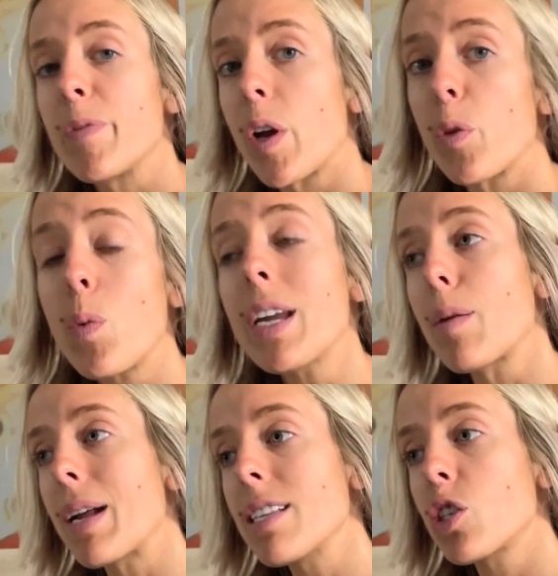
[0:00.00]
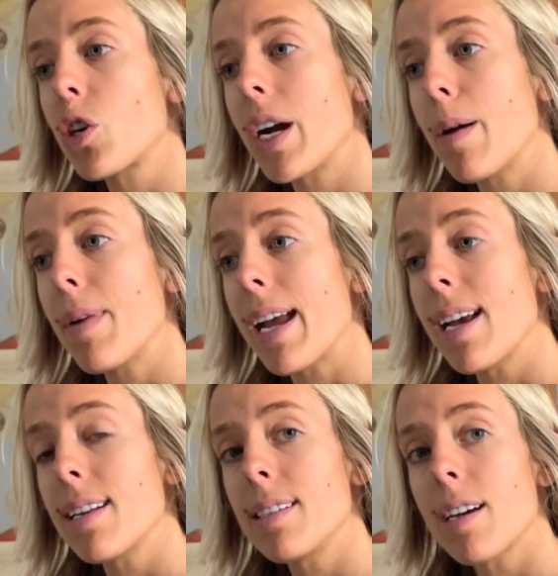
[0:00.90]
throughout the week on my Instagram
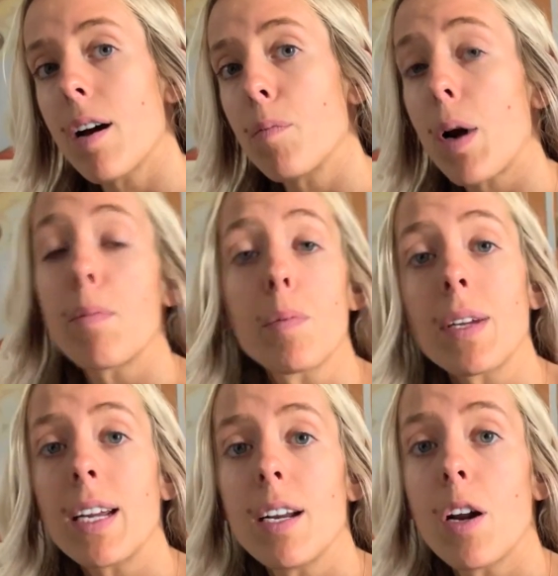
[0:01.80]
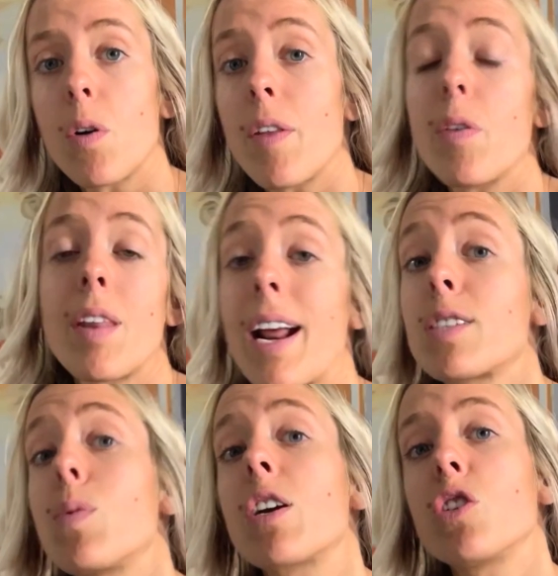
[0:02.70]
and, um, probably, you know, in the
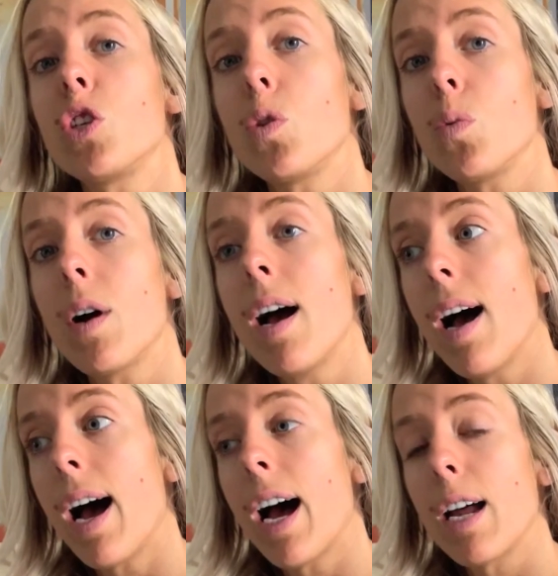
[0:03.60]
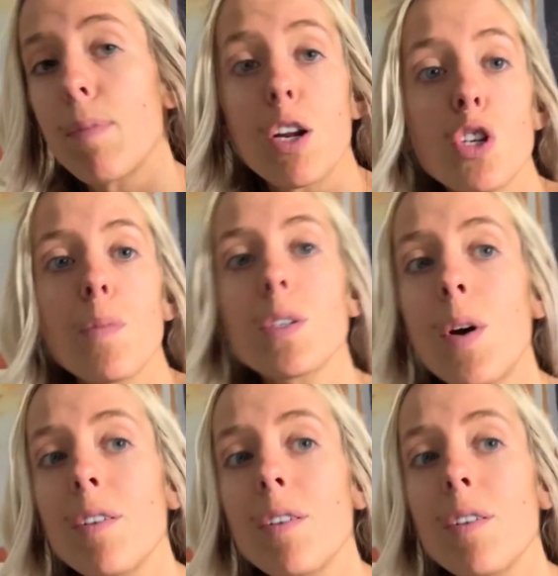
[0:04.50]
next week or two on my YouTube as